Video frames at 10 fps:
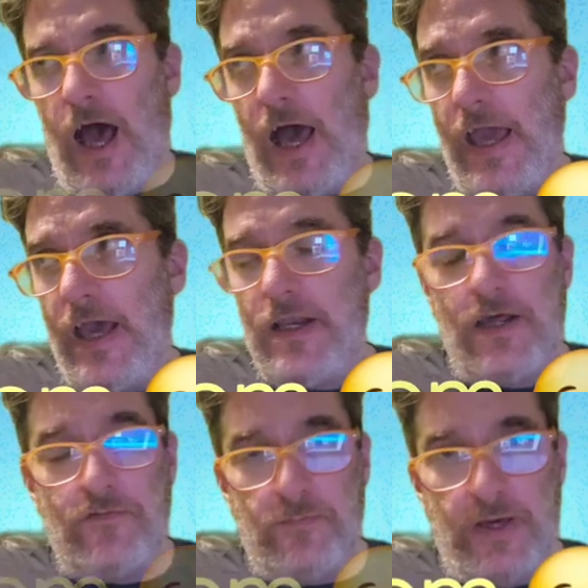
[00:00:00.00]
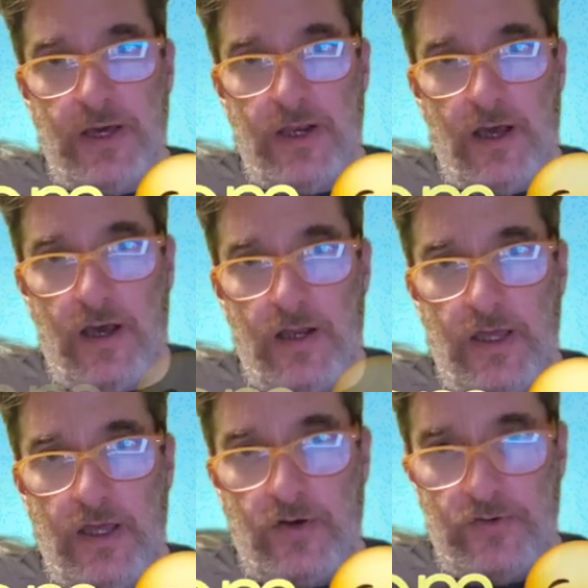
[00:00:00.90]
I had never been on
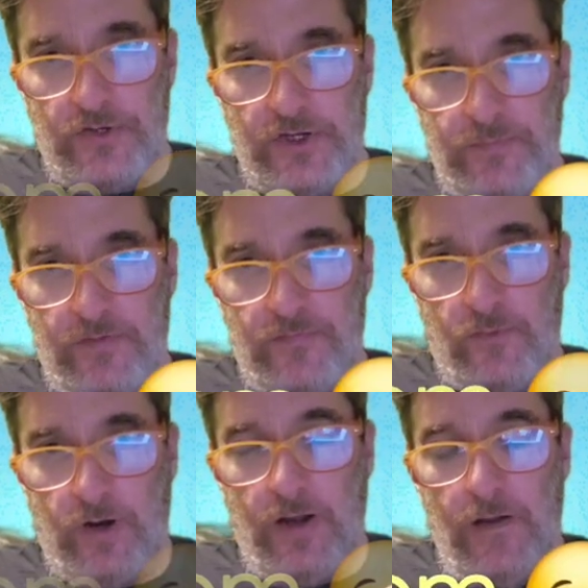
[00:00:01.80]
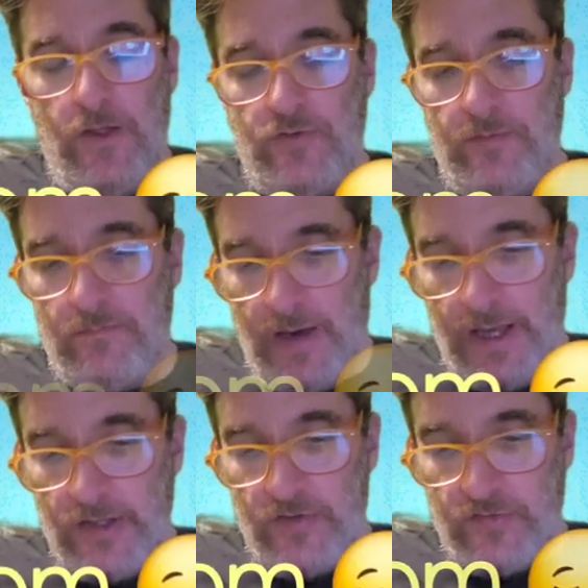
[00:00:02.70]
a cruise ship before, so
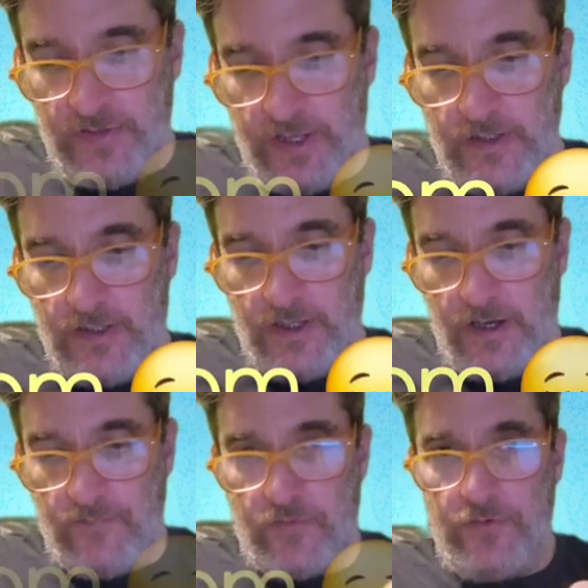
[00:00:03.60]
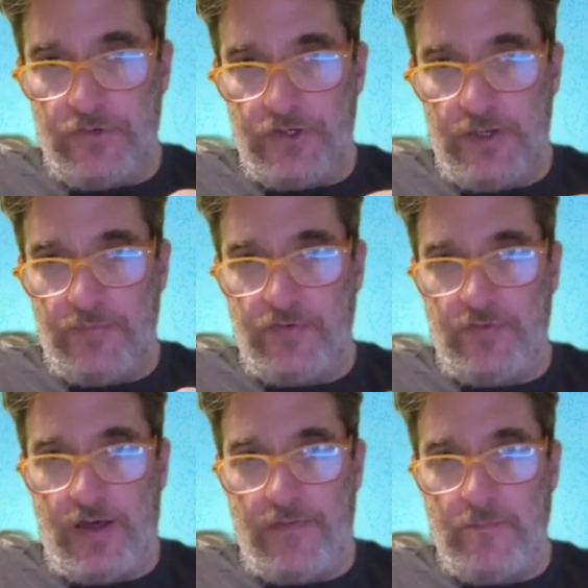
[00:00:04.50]
my understanding of cruise ships is
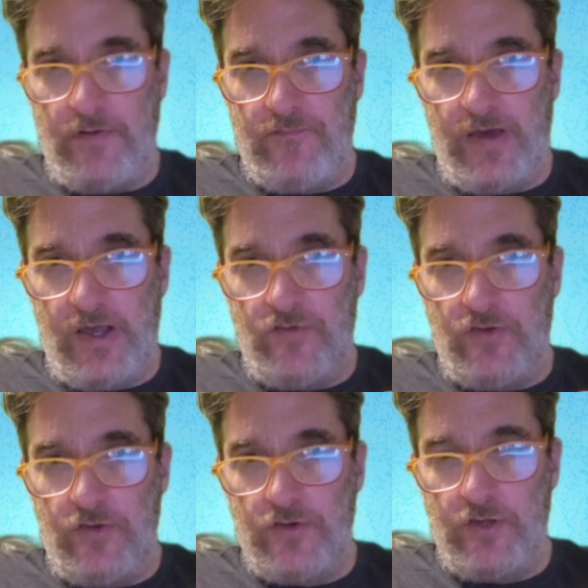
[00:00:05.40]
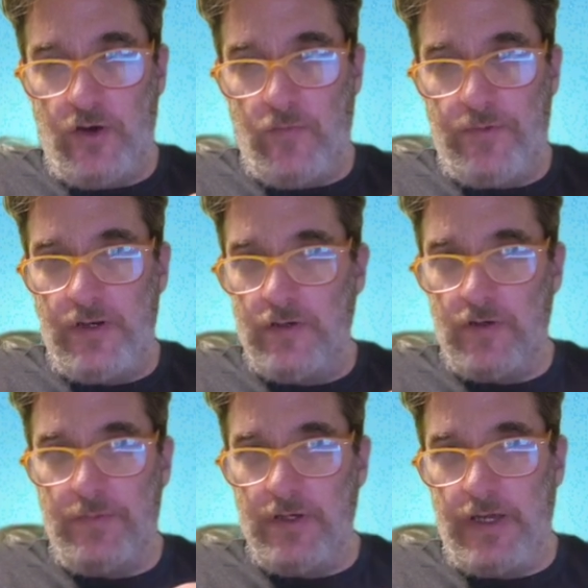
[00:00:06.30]
that the buffets are usually open a
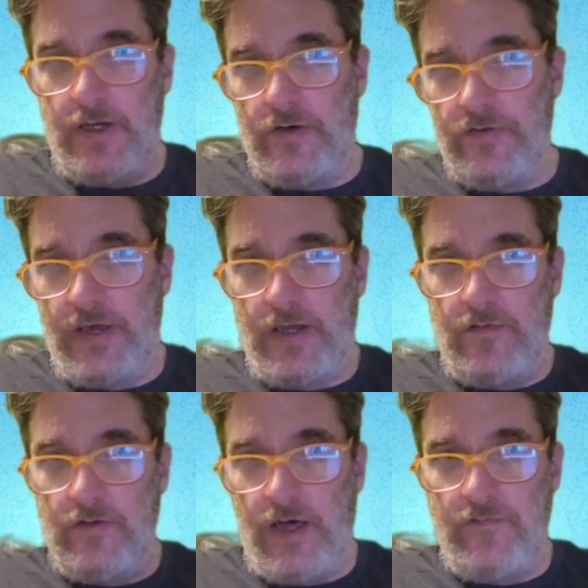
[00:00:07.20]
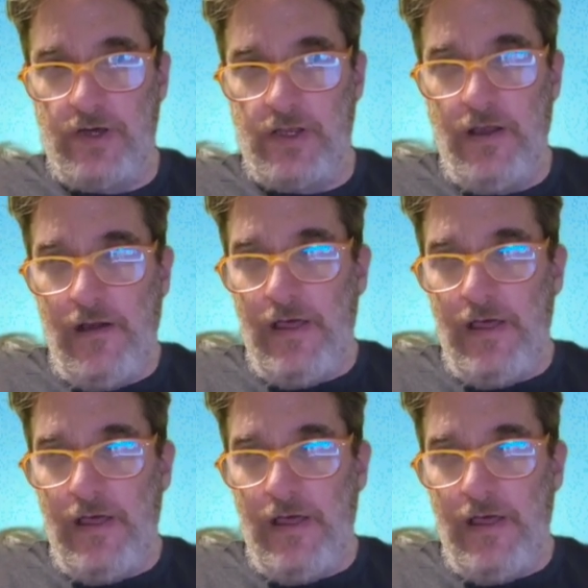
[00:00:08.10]
little bit later, ten or eleven.